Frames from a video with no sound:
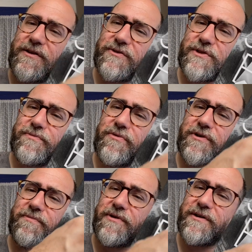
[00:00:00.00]
goes to
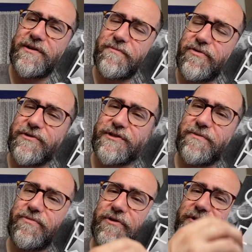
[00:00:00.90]
point B and then point C
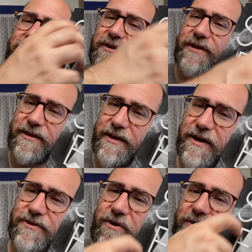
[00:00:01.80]
and point D, like
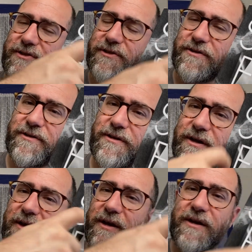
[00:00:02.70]
that, constantly.
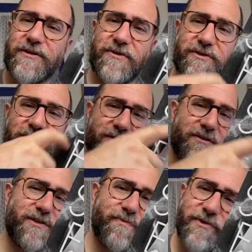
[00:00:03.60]
So
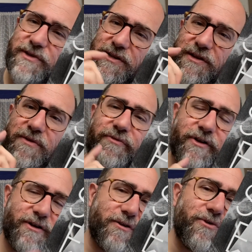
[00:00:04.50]
this book is an
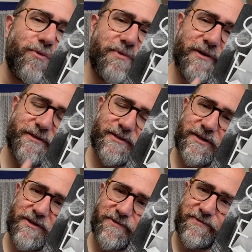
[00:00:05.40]
infinite loop in
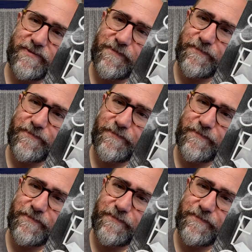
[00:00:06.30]
itself.